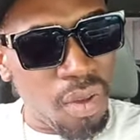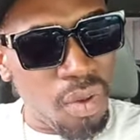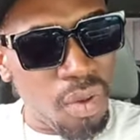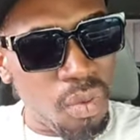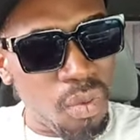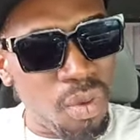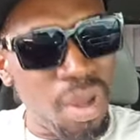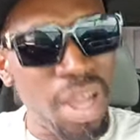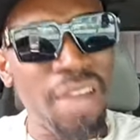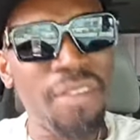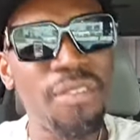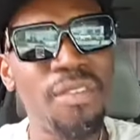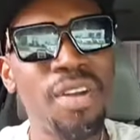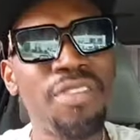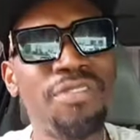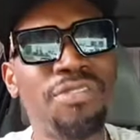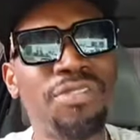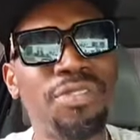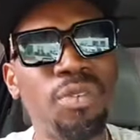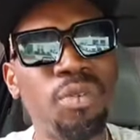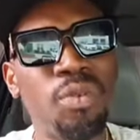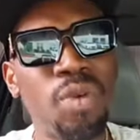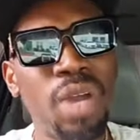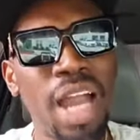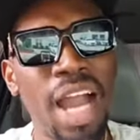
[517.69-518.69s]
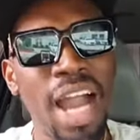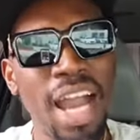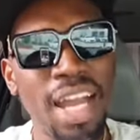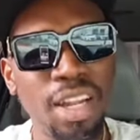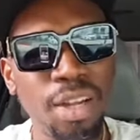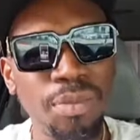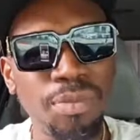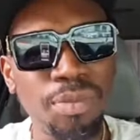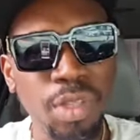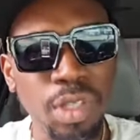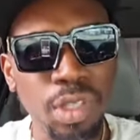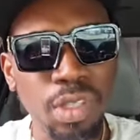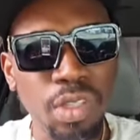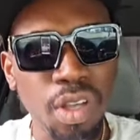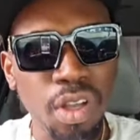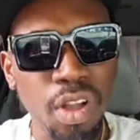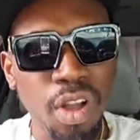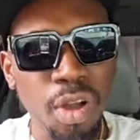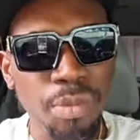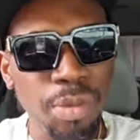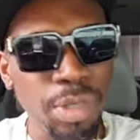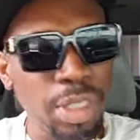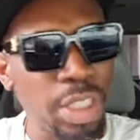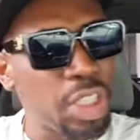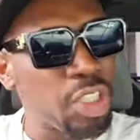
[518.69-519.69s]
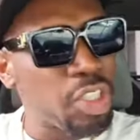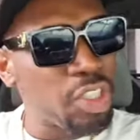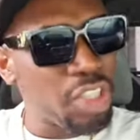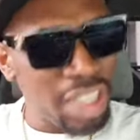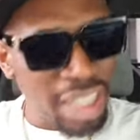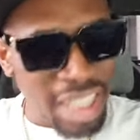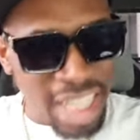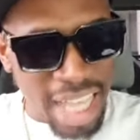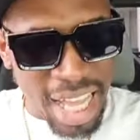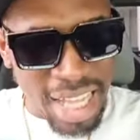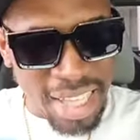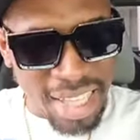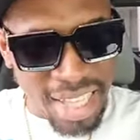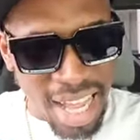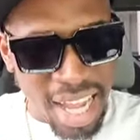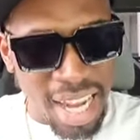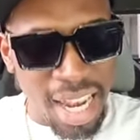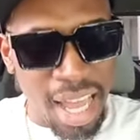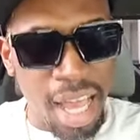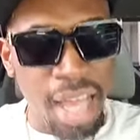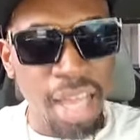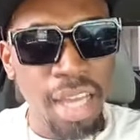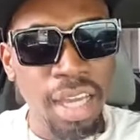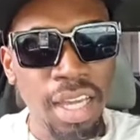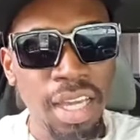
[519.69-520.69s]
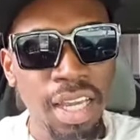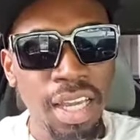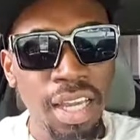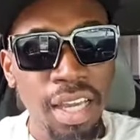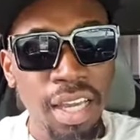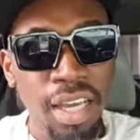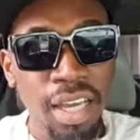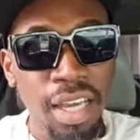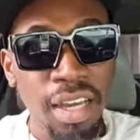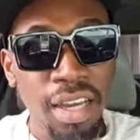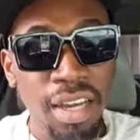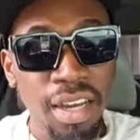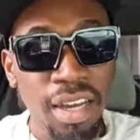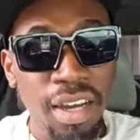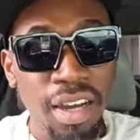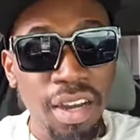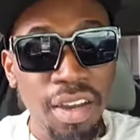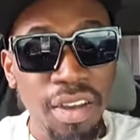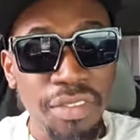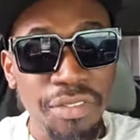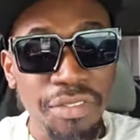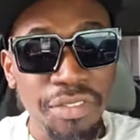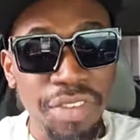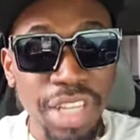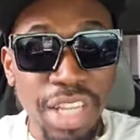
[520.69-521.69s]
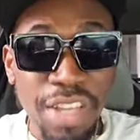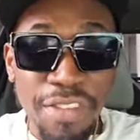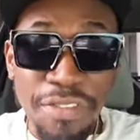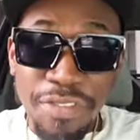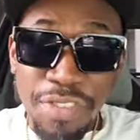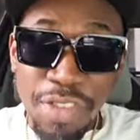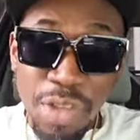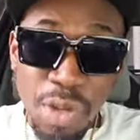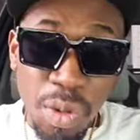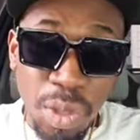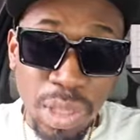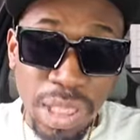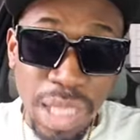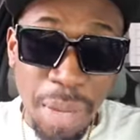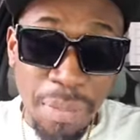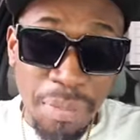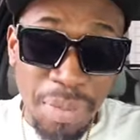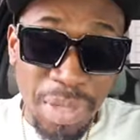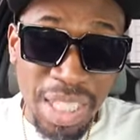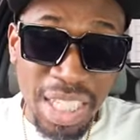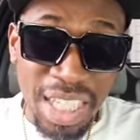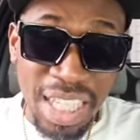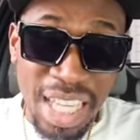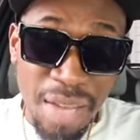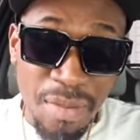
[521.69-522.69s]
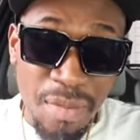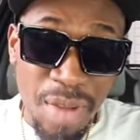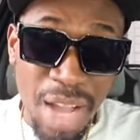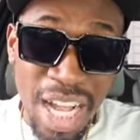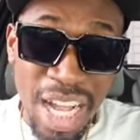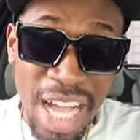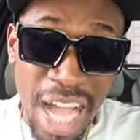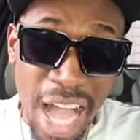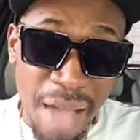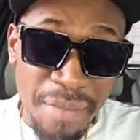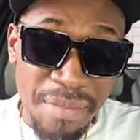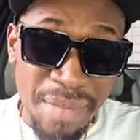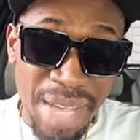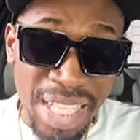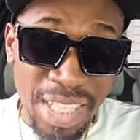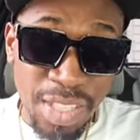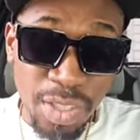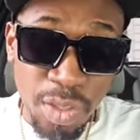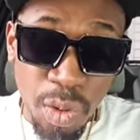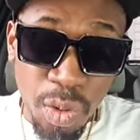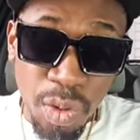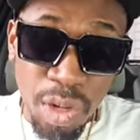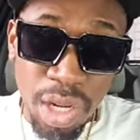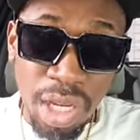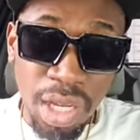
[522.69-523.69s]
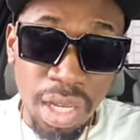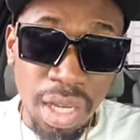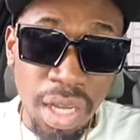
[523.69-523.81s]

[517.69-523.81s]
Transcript: We, we, we add up to a couple trillion dollars. For the future, pity them we are going to med school.